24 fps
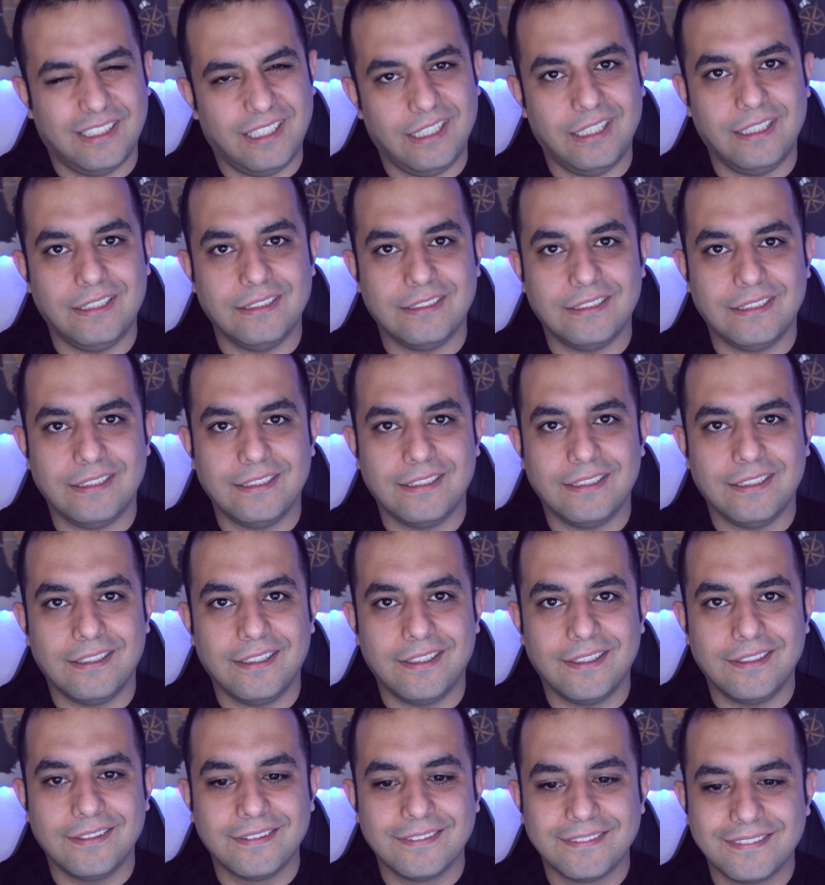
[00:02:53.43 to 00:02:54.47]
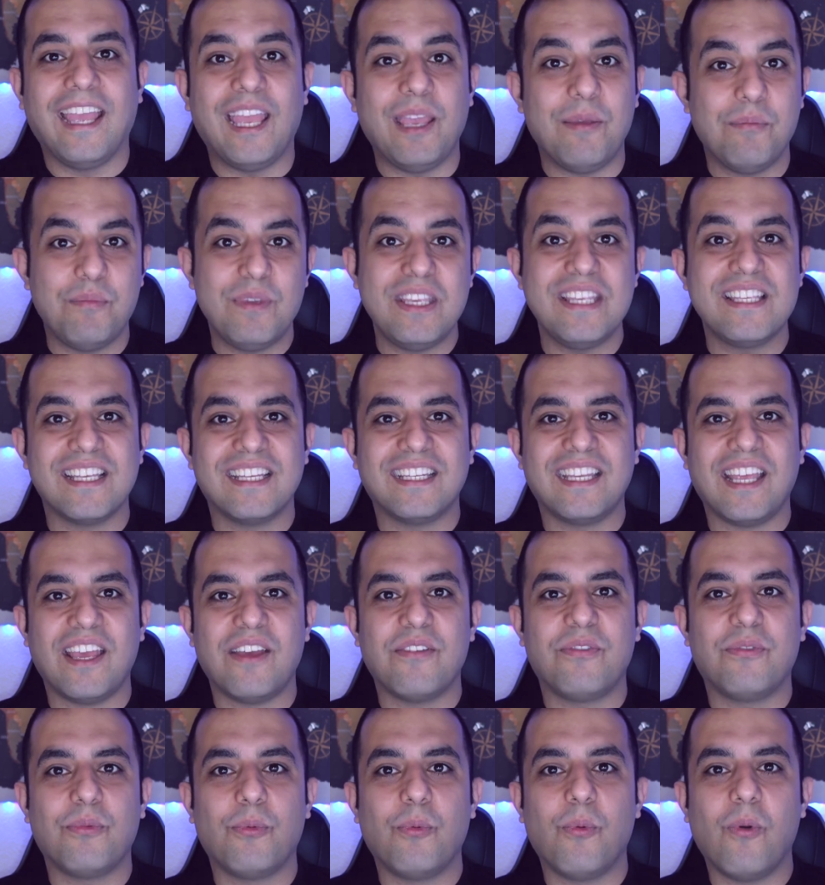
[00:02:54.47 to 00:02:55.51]
Easy, no? In
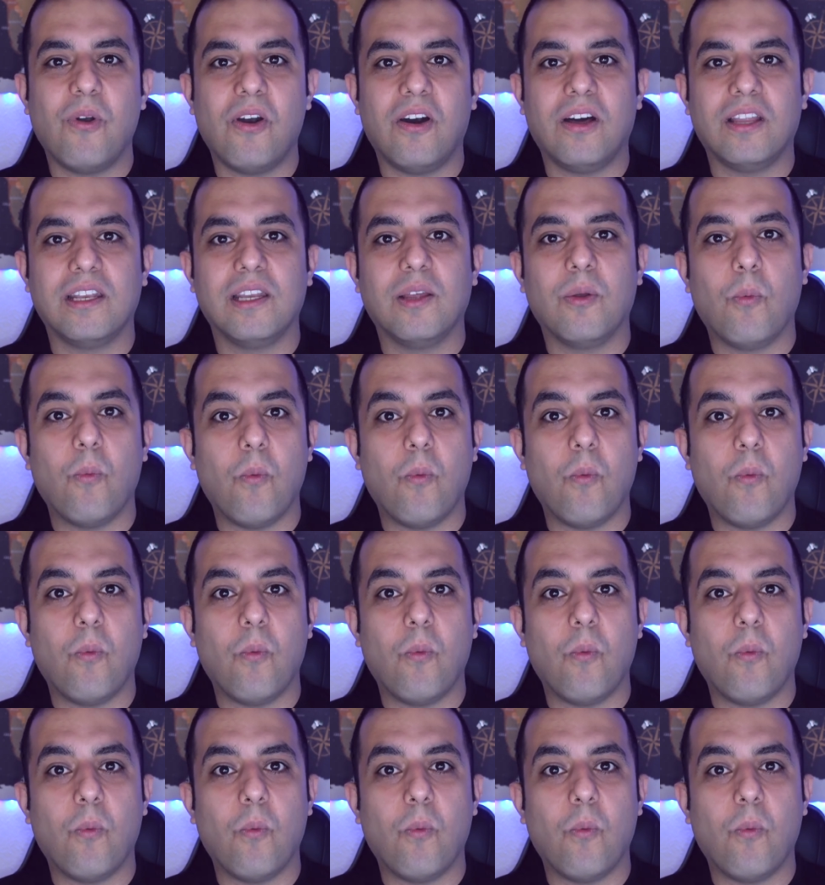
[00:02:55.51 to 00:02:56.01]
BZF 1,